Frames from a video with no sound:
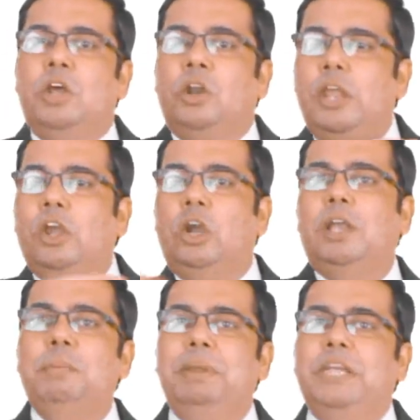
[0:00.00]

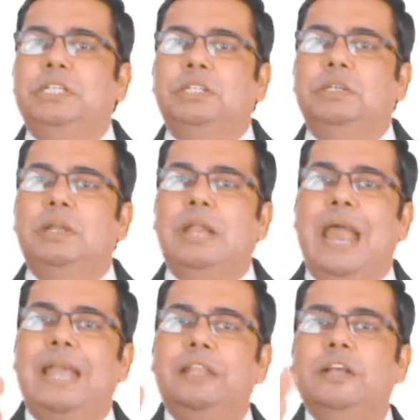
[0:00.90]
recontamination
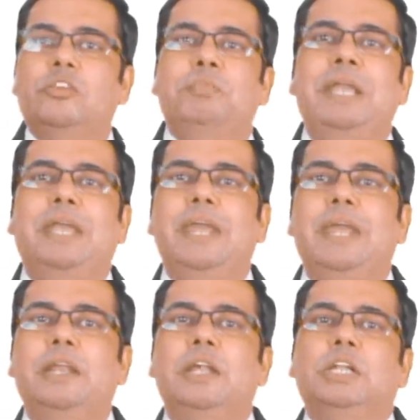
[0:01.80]
and thus
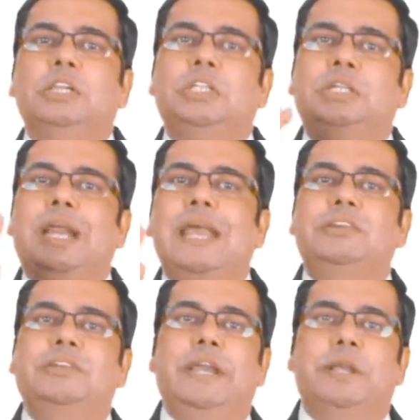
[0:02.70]
maintain the
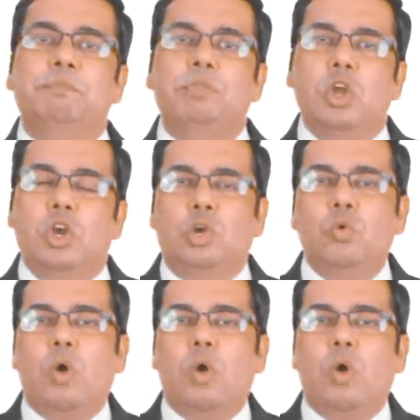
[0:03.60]
sterile state. To